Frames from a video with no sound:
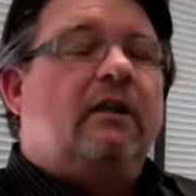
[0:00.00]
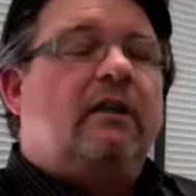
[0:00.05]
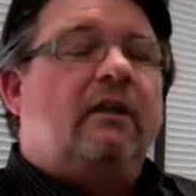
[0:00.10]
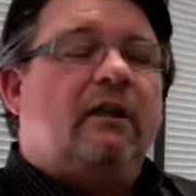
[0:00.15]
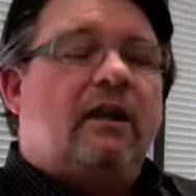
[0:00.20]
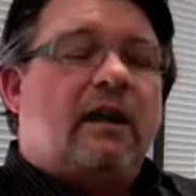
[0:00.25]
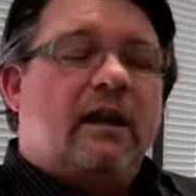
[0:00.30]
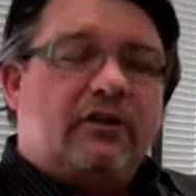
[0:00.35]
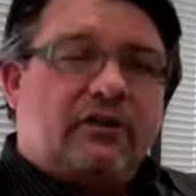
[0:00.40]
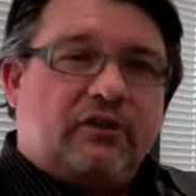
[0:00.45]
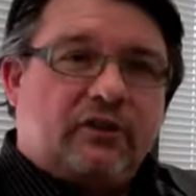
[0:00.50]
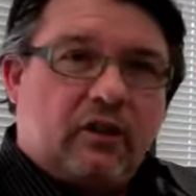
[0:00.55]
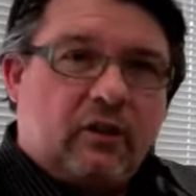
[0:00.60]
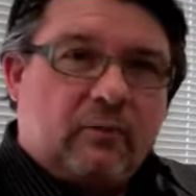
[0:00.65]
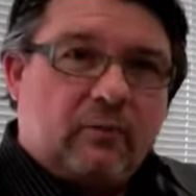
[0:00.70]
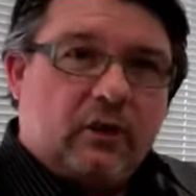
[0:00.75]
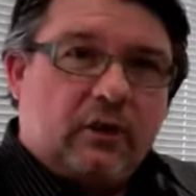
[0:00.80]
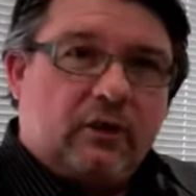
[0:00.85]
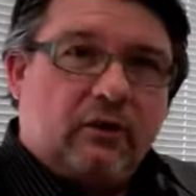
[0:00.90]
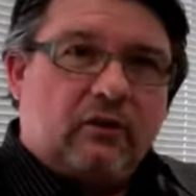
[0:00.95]
Last
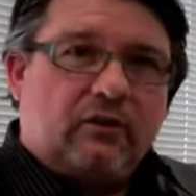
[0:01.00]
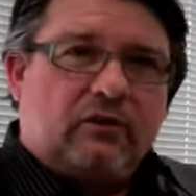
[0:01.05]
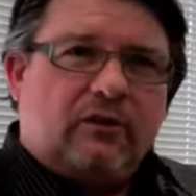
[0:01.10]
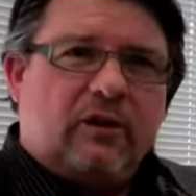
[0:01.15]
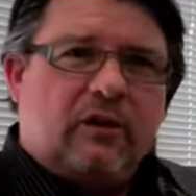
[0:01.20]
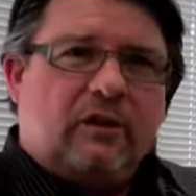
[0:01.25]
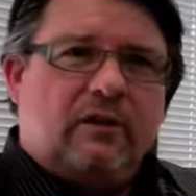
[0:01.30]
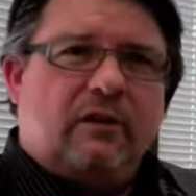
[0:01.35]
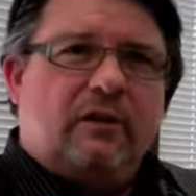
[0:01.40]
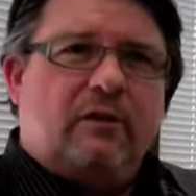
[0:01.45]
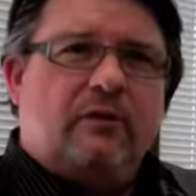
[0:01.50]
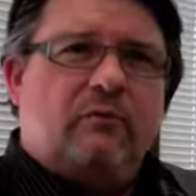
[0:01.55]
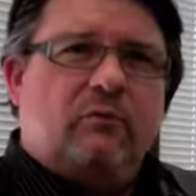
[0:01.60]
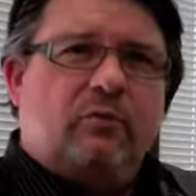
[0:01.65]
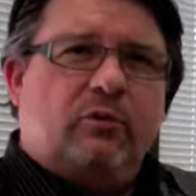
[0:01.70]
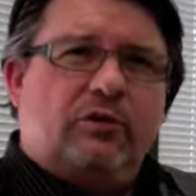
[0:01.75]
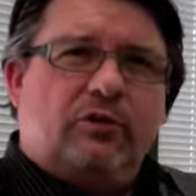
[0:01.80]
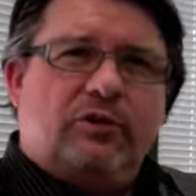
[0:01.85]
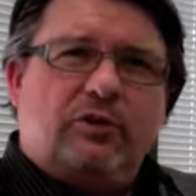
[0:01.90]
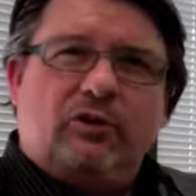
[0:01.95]
time I looked, it
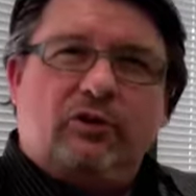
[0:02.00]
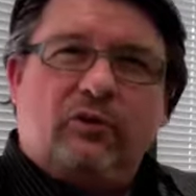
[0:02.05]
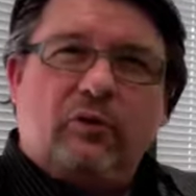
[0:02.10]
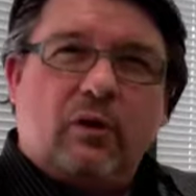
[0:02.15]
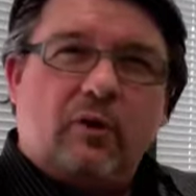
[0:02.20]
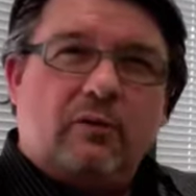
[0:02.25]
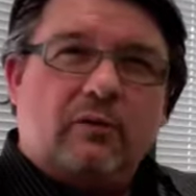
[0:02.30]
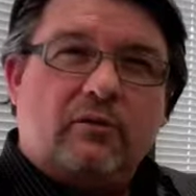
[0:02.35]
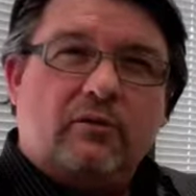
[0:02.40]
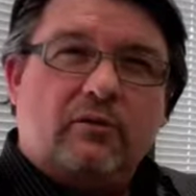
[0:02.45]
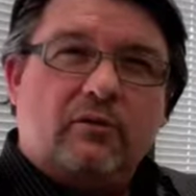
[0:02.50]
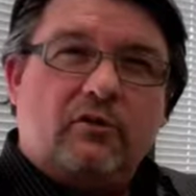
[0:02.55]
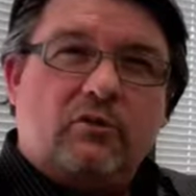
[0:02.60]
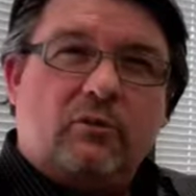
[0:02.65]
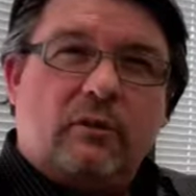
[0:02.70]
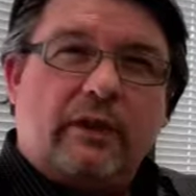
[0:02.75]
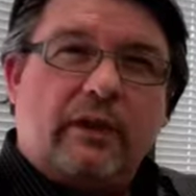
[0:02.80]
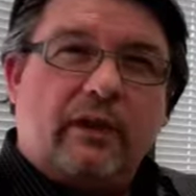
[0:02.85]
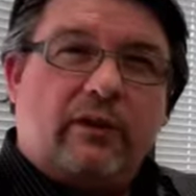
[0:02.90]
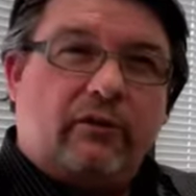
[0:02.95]
was
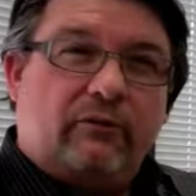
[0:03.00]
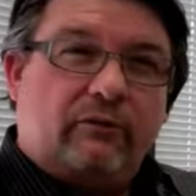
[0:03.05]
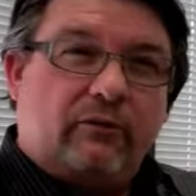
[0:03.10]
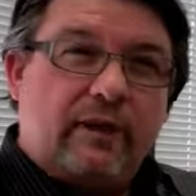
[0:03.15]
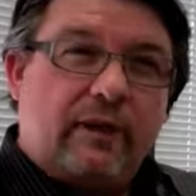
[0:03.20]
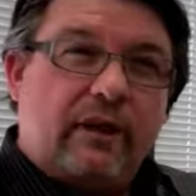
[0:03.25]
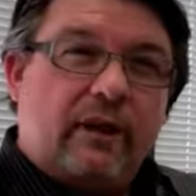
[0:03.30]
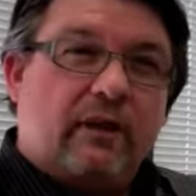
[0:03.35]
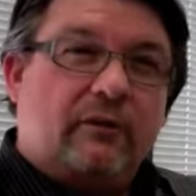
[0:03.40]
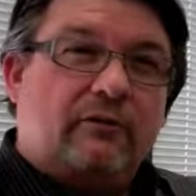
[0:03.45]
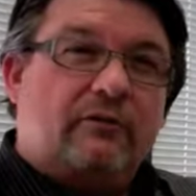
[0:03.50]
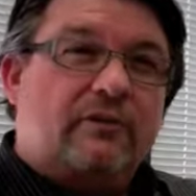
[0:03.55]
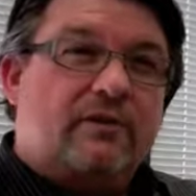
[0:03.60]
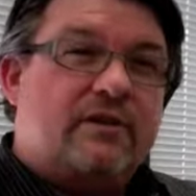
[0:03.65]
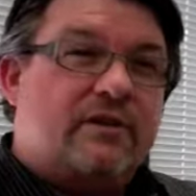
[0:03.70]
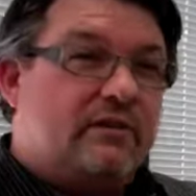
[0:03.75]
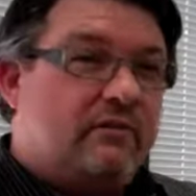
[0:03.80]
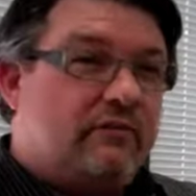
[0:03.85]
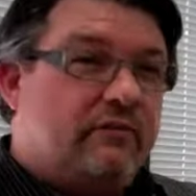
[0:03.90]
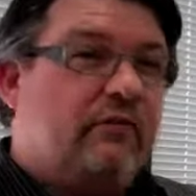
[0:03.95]
223
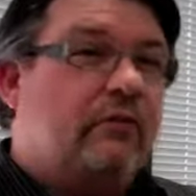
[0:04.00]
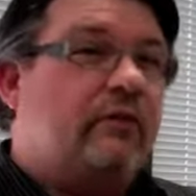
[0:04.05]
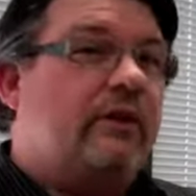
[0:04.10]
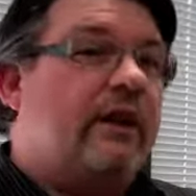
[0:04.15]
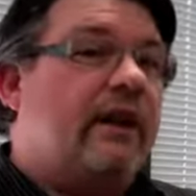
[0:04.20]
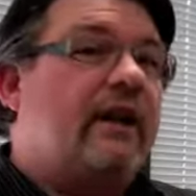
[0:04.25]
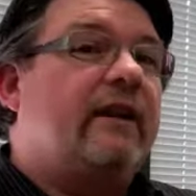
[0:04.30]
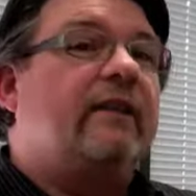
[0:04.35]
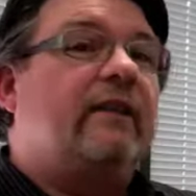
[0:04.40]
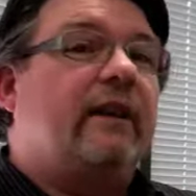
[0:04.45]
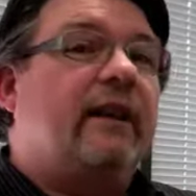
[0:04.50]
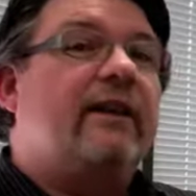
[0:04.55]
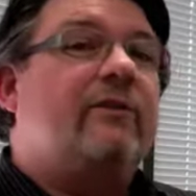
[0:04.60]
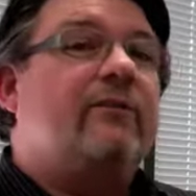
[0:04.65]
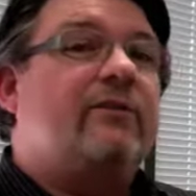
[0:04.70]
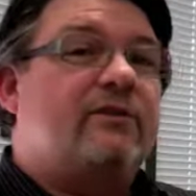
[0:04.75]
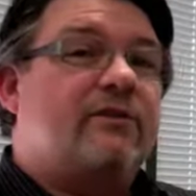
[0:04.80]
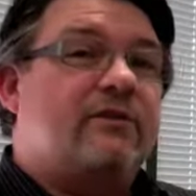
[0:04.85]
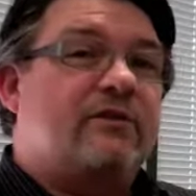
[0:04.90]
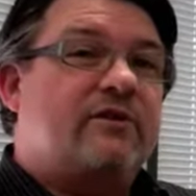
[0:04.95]
countries and 48
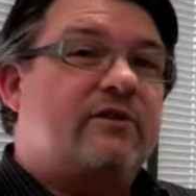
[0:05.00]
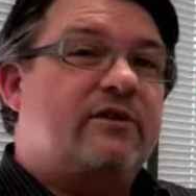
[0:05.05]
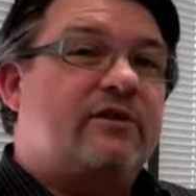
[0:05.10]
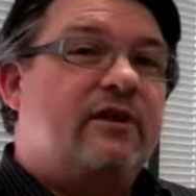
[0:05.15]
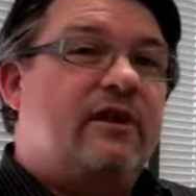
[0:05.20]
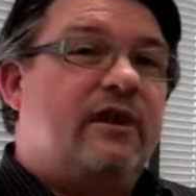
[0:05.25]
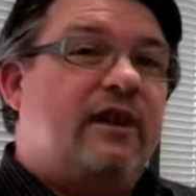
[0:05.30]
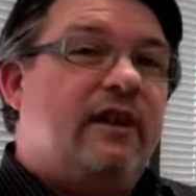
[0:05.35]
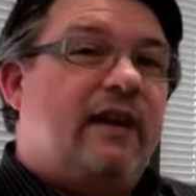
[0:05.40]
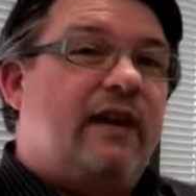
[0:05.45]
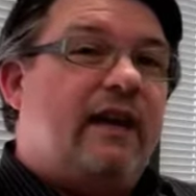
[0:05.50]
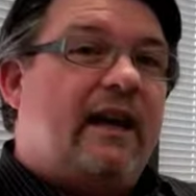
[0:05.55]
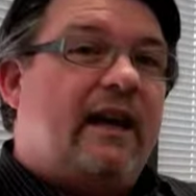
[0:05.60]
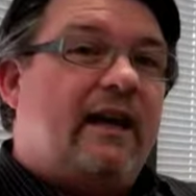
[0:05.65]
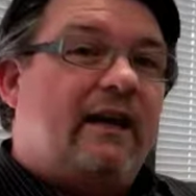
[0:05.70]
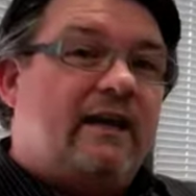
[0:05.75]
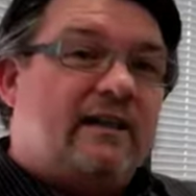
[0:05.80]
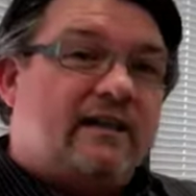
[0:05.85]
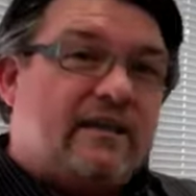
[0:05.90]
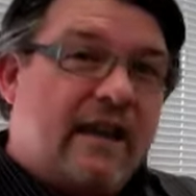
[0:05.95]
languages.
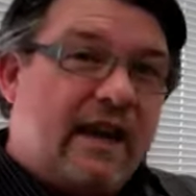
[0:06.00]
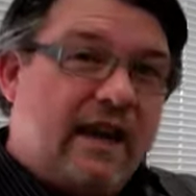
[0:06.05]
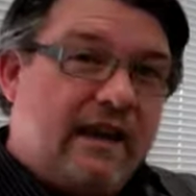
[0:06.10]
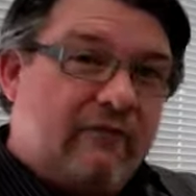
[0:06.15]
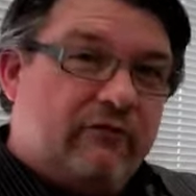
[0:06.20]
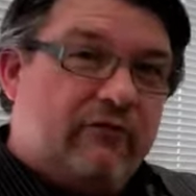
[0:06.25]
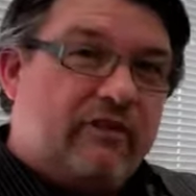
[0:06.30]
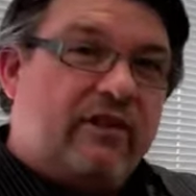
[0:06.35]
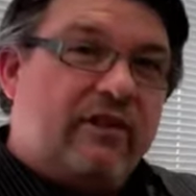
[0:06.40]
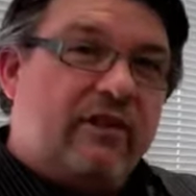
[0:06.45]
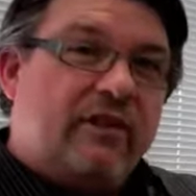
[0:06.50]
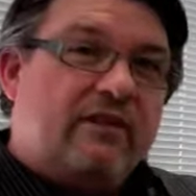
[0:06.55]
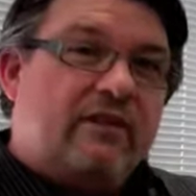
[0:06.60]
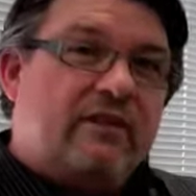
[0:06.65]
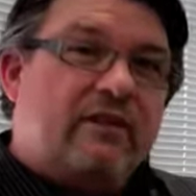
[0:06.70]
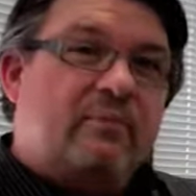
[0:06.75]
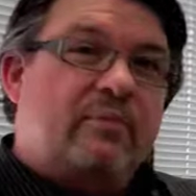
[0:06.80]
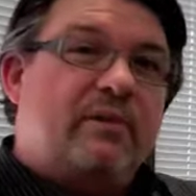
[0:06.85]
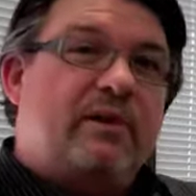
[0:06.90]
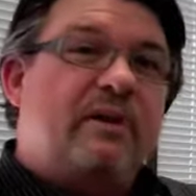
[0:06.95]
And it's everything
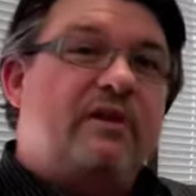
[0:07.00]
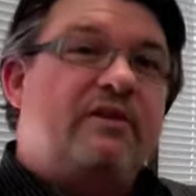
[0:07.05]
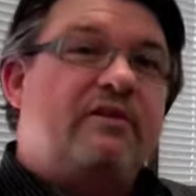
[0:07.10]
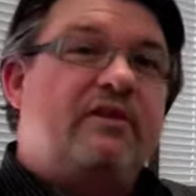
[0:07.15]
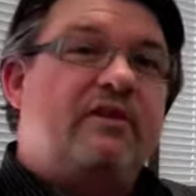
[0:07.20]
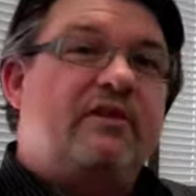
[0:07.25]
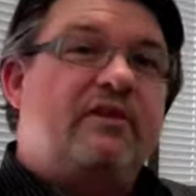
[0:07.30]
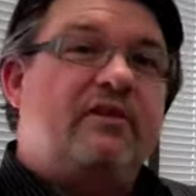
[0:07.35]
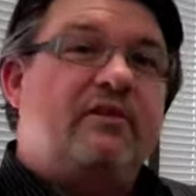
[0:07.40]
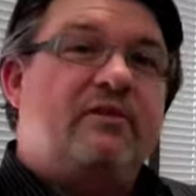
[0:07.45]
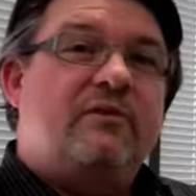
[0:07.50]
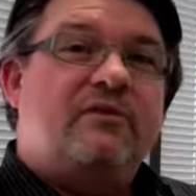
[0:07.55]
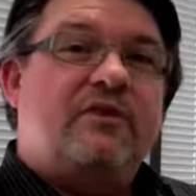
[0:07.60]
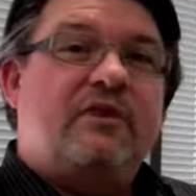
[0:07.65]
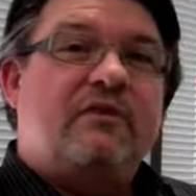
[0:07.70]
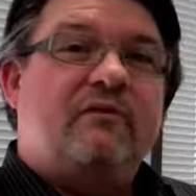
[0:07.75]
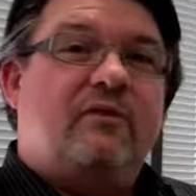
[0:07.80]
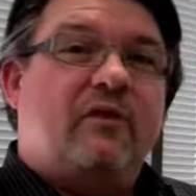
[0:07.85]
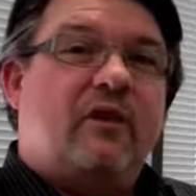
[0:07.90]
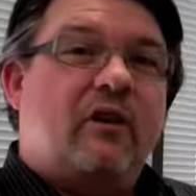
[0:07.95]
that appears in the news
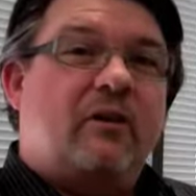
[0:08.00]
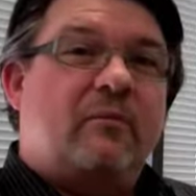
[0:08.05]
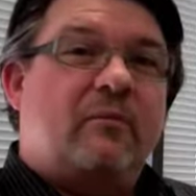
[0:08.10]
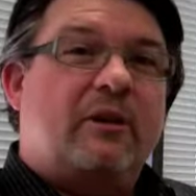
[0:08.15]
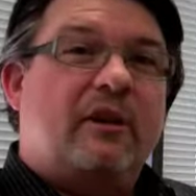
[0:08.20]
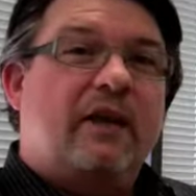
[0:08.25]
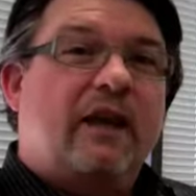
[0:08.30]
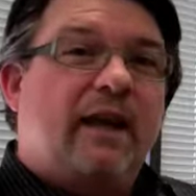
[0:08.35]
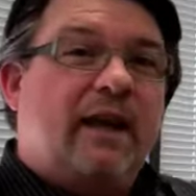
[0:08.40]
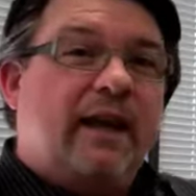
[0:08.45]
environment